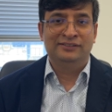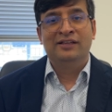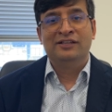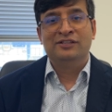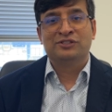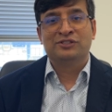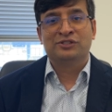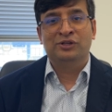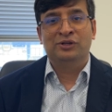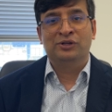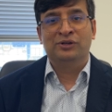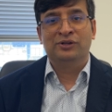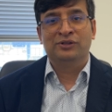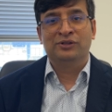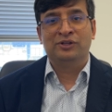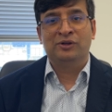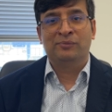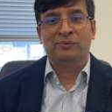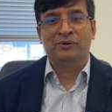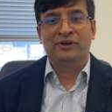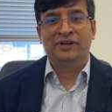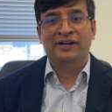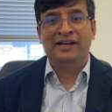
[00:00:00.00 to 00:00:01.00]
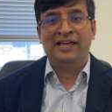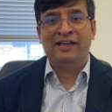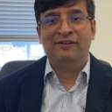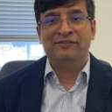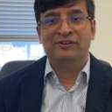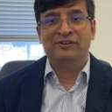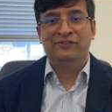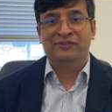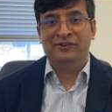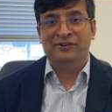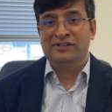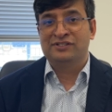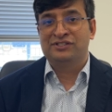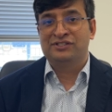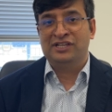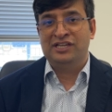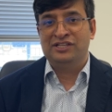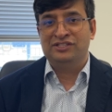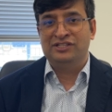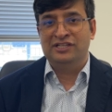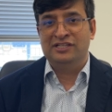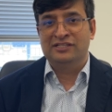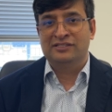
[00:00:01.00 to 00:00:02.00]
So your product have different
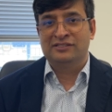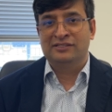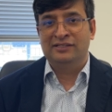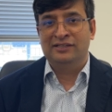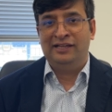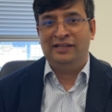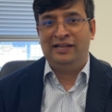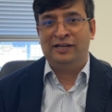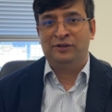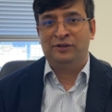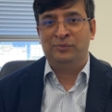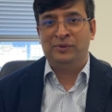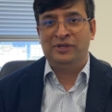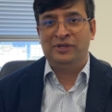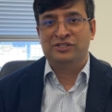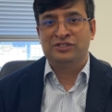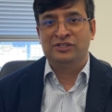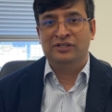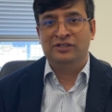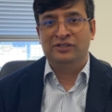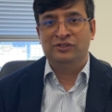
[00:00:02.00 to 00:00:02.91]
stages at which